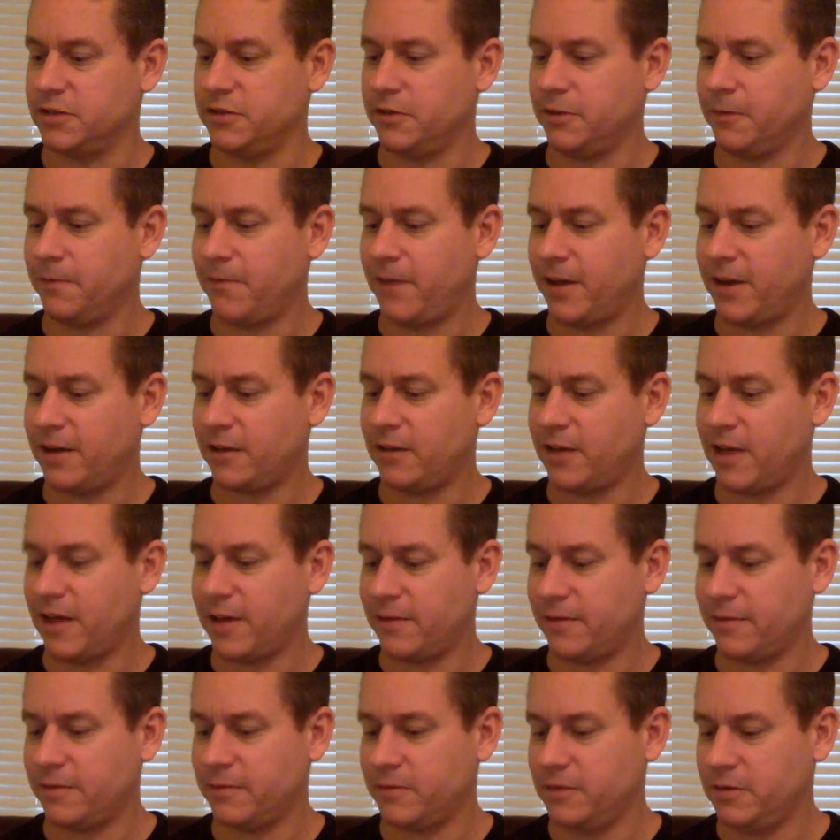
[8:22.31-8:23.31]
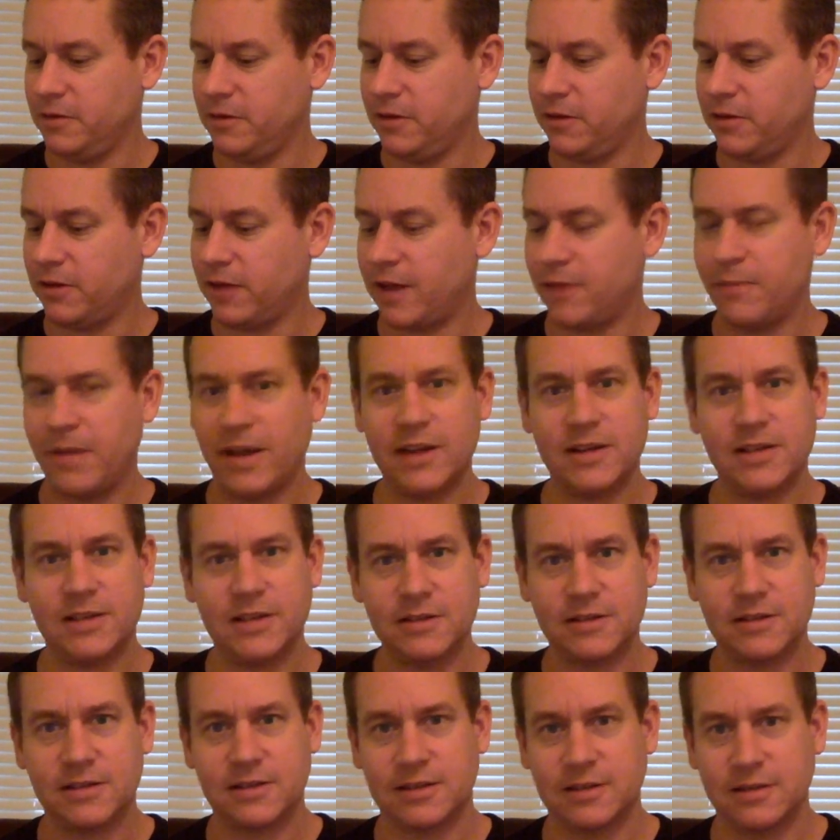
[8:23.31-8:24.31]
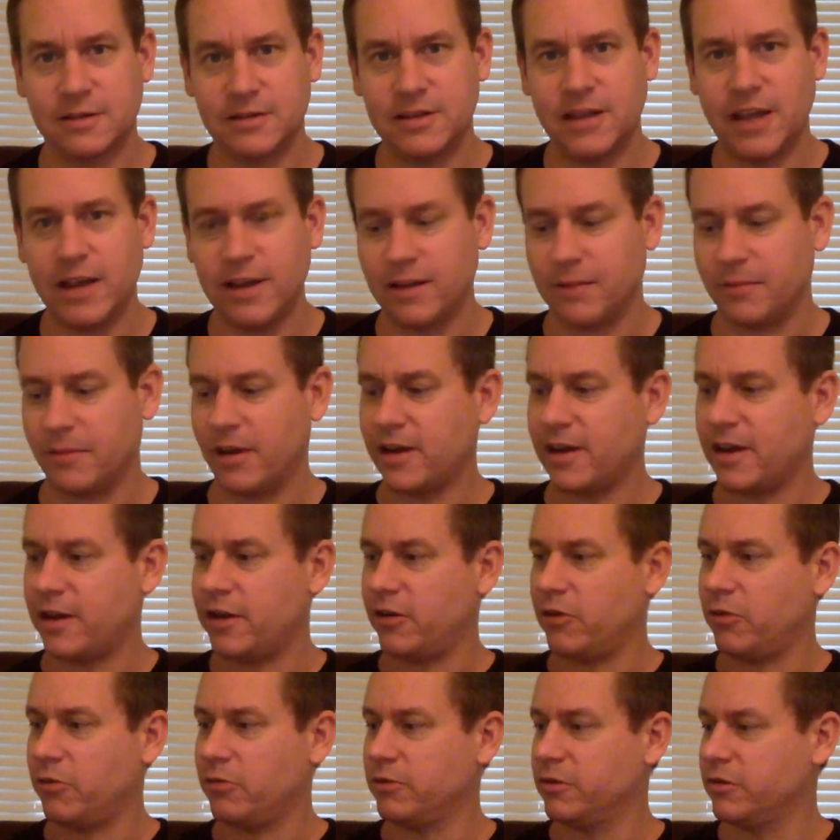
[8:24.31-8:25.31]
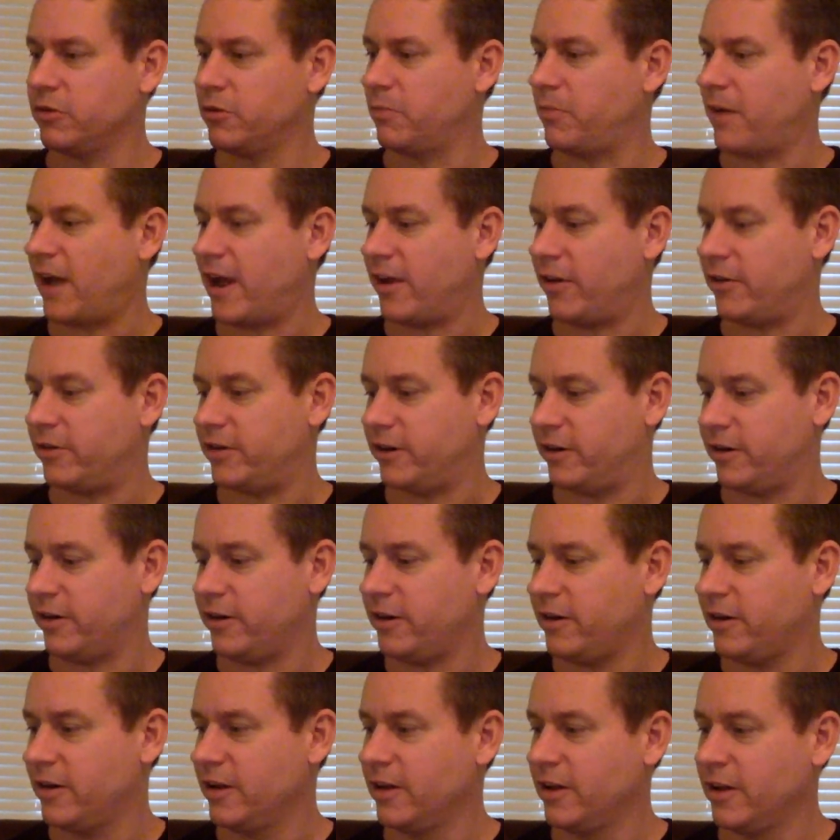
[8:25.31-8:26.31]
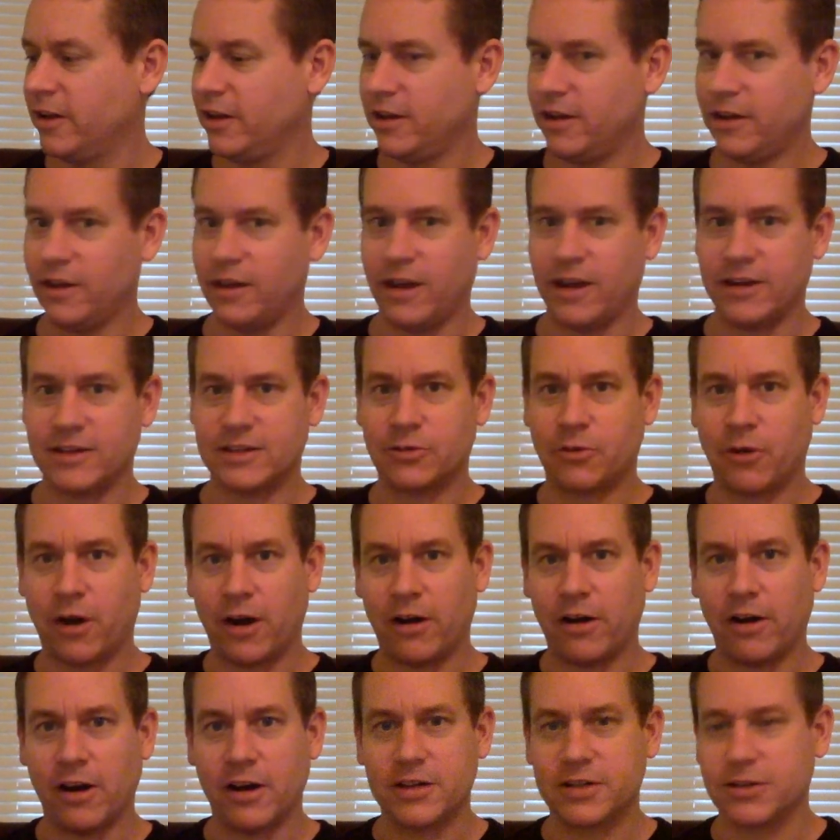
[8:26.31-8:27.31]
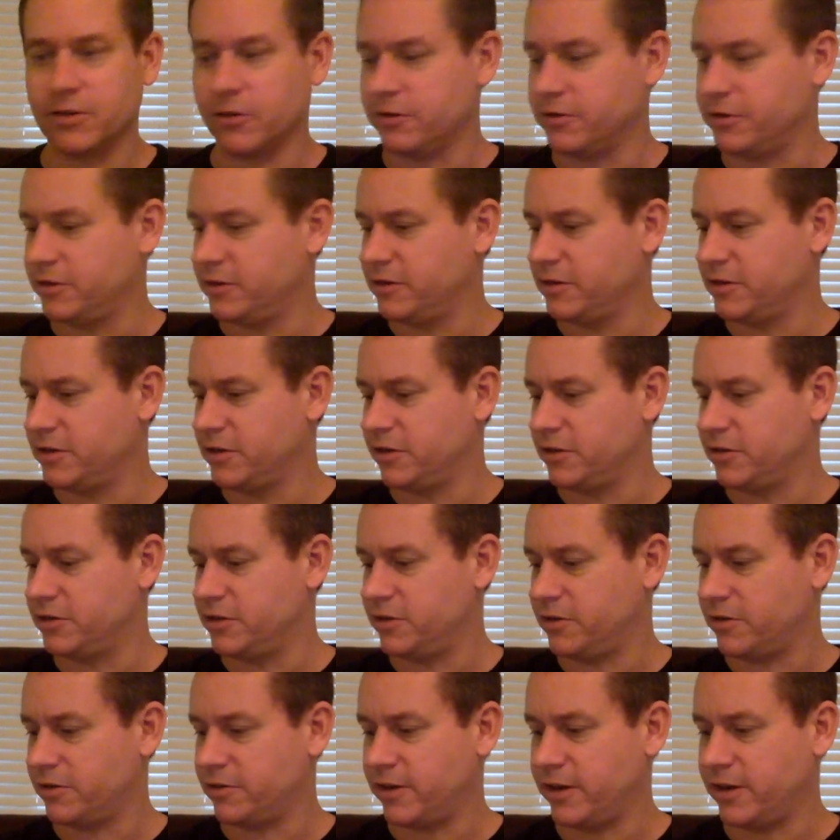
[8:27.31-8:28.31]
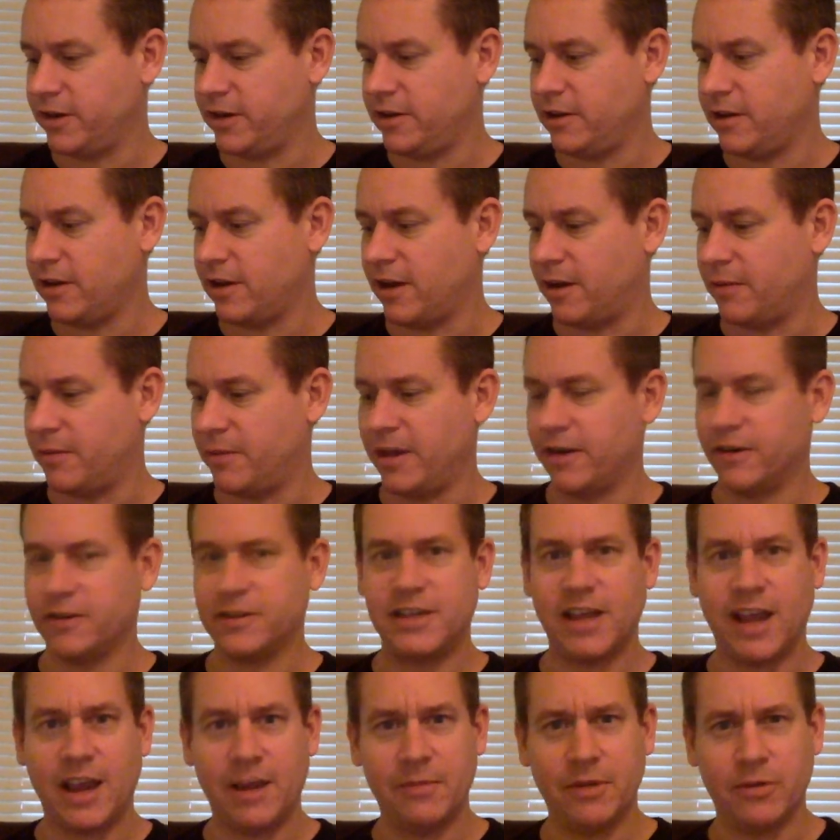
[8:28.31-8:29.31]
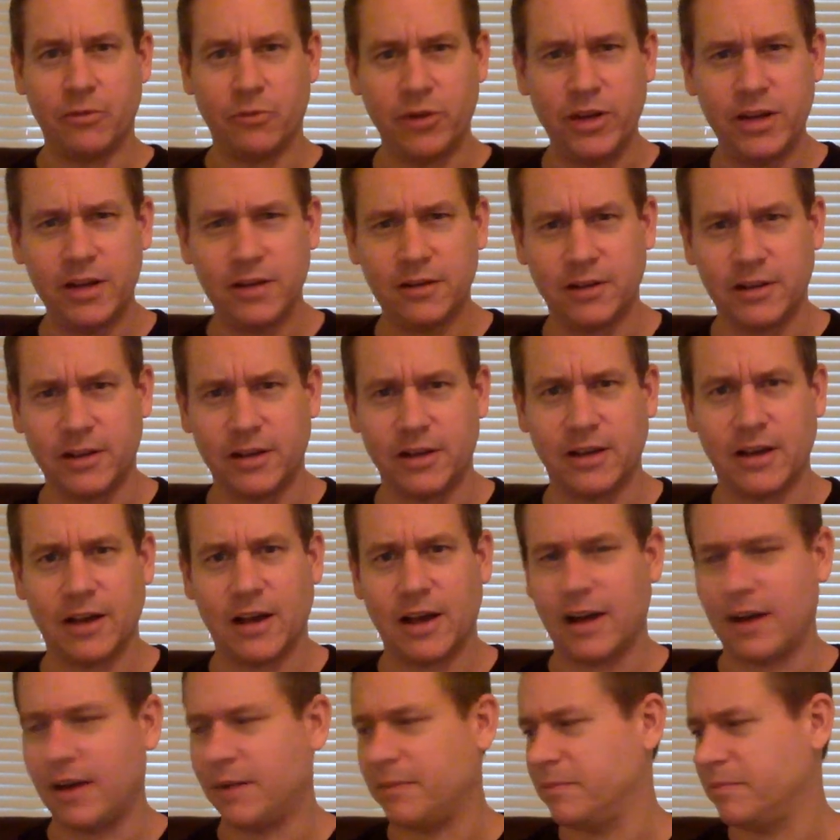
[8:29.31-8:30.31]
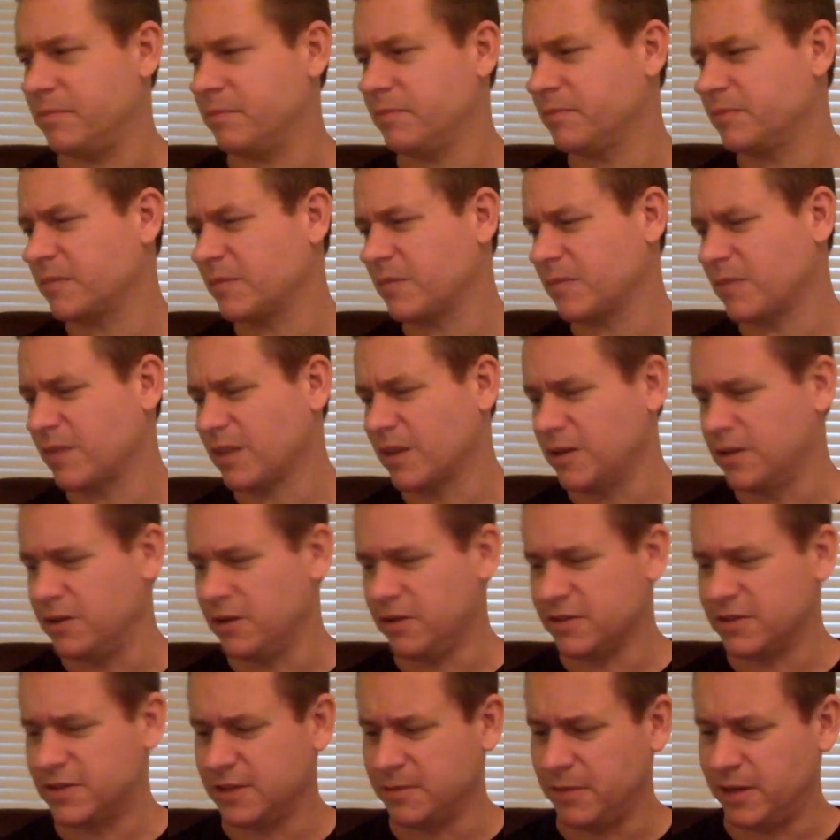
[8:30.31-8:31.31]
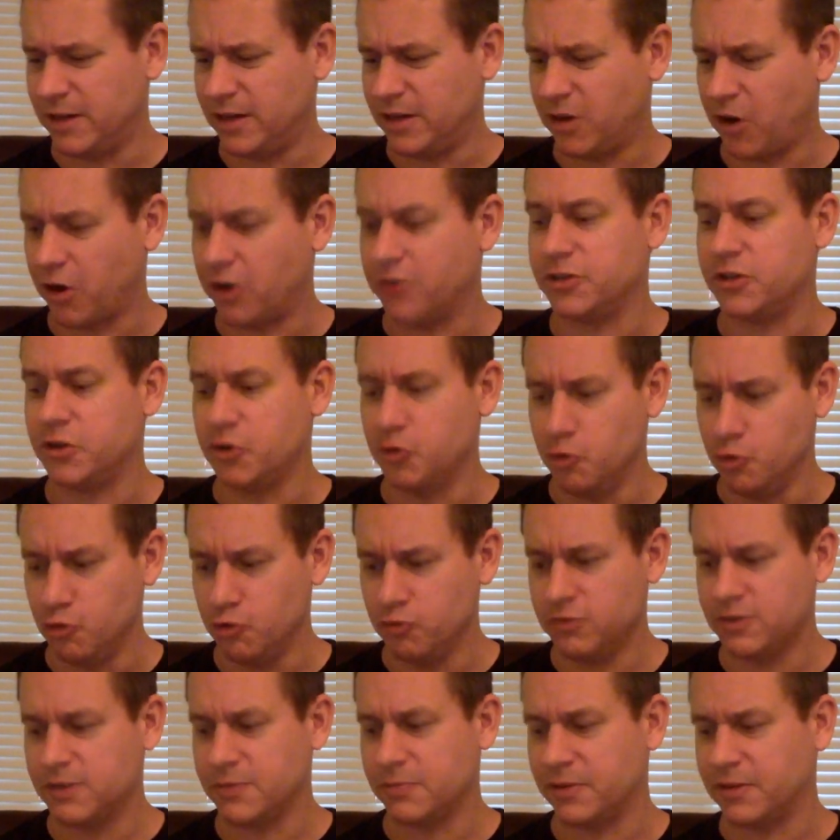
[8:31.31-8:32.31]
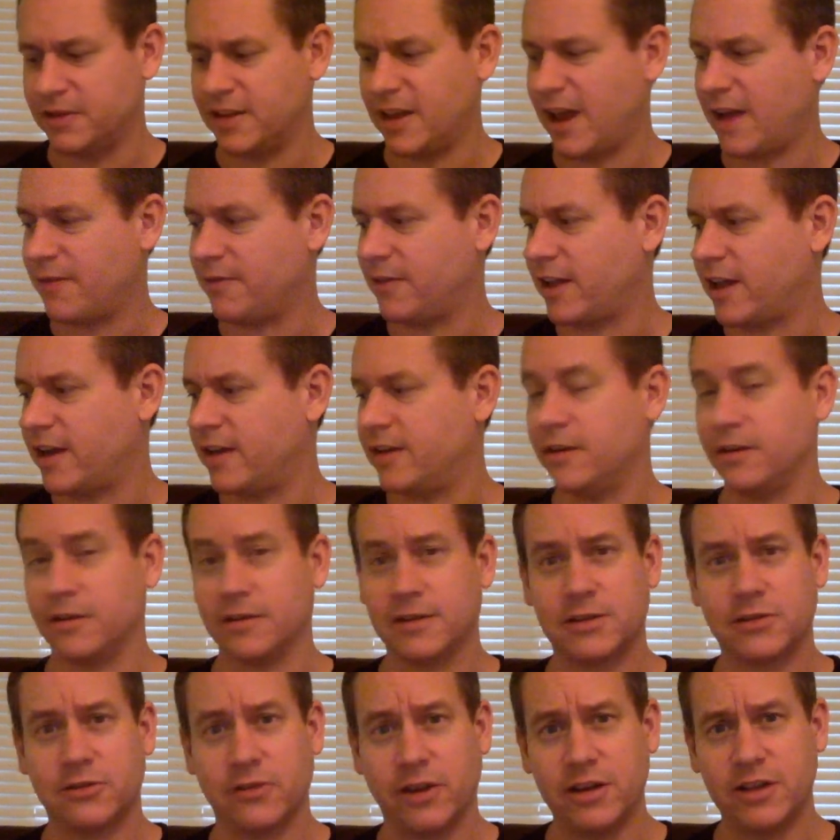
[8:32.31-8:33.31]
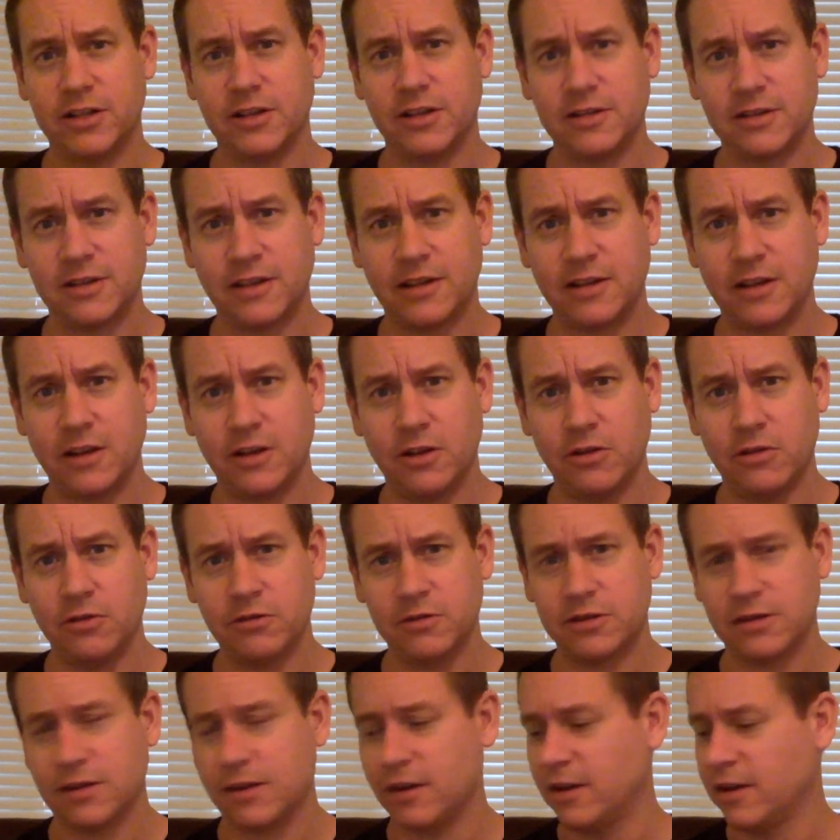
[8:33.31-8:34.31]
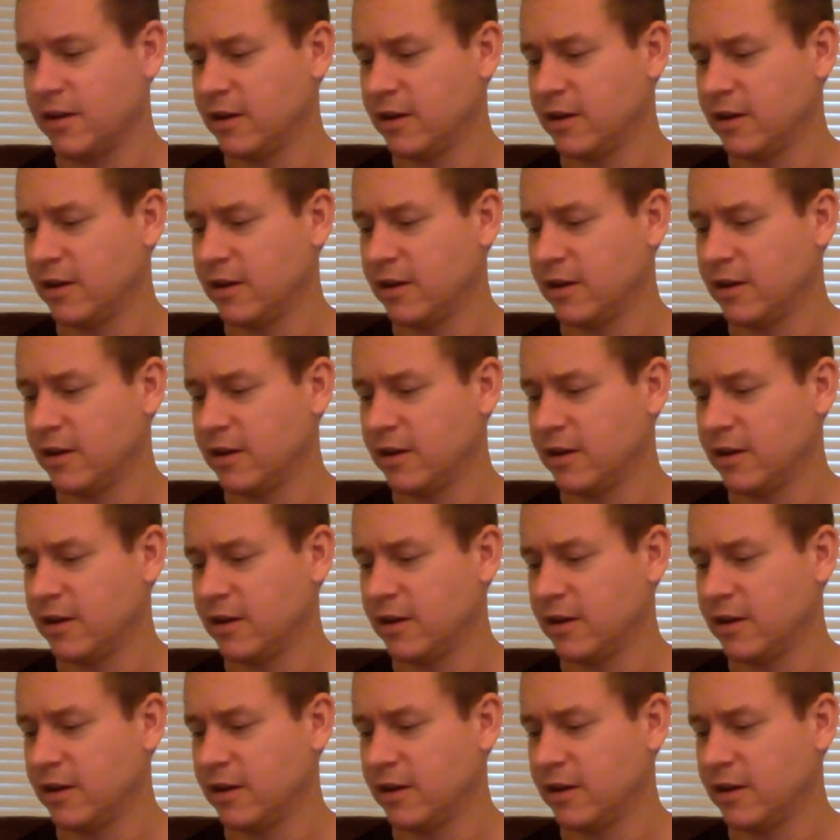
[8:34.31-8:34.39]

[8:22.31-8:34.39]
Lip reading: And you'll find a lot of, you know, a lot of magazines take them. I got a whole little pile here. Esquire, I showed you already. Entertainment Weekly. You don't see many cartoons, but they have a lot of illustrations that they use.